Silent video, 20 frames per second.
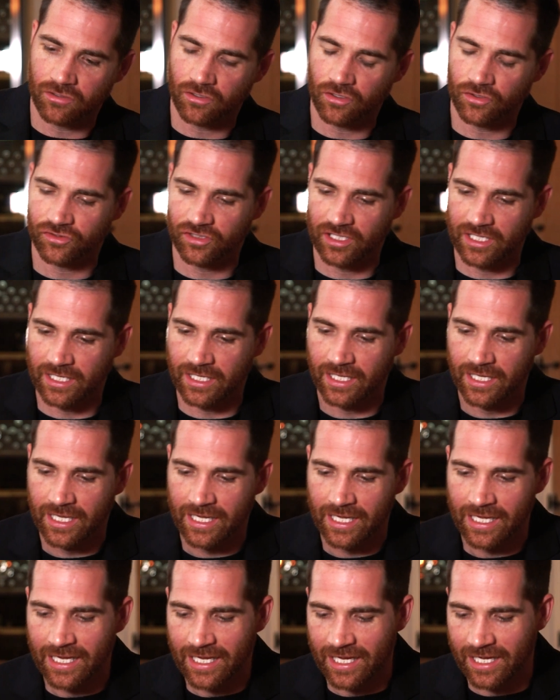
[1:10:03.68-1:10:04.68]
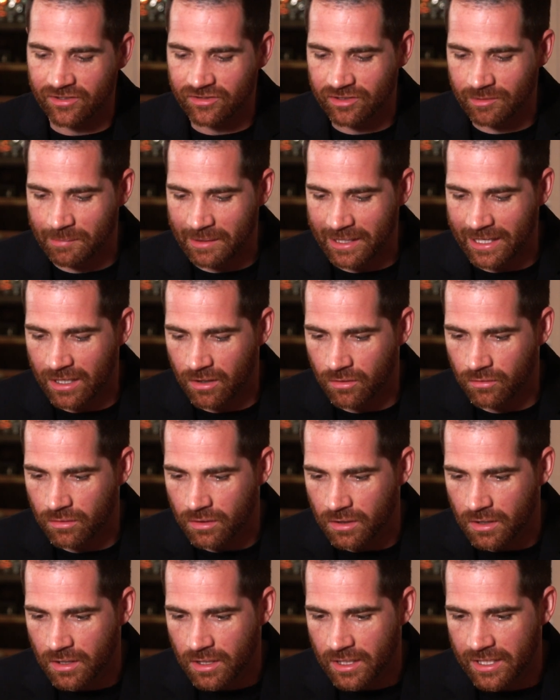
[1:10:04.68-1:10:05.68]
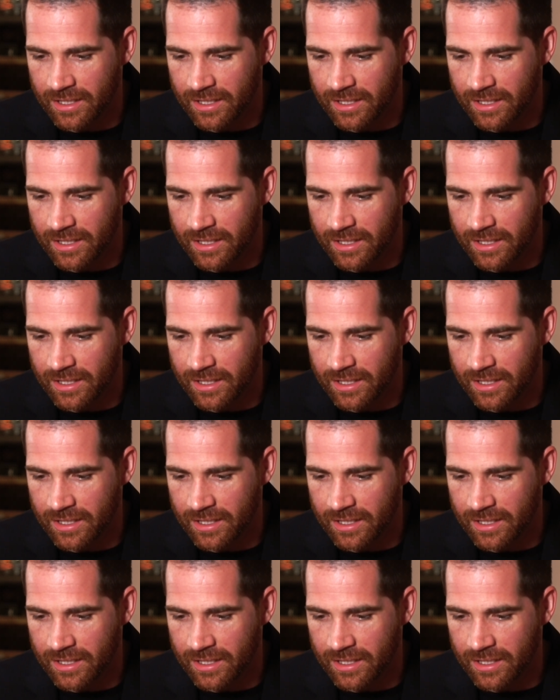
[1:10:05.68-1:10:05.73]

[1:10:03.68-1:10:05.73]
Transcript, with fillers: across here. Mm-hmm. It's about